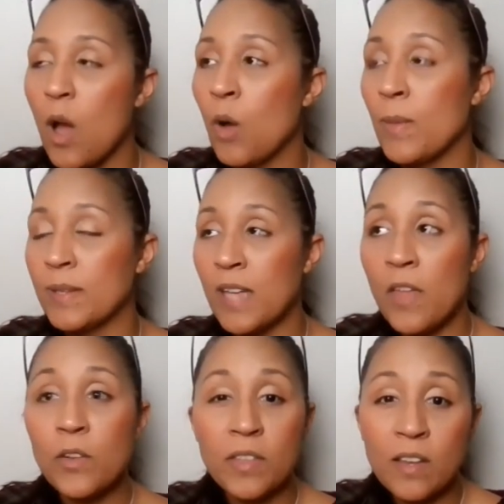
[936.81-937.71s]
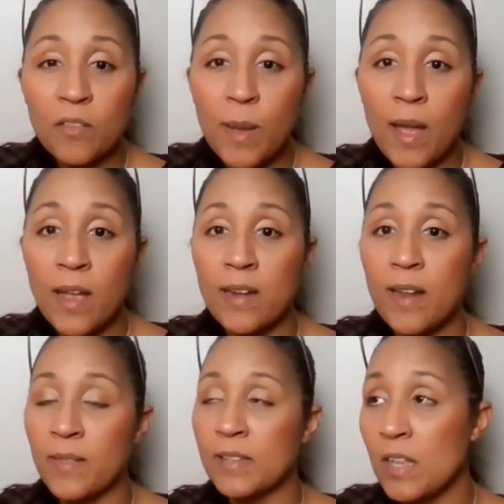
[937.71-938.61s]
Oh, and this other thing of mine,
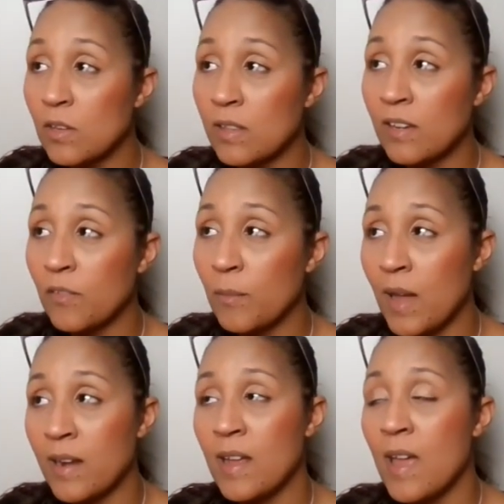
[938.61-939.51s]
and this other thing of mine.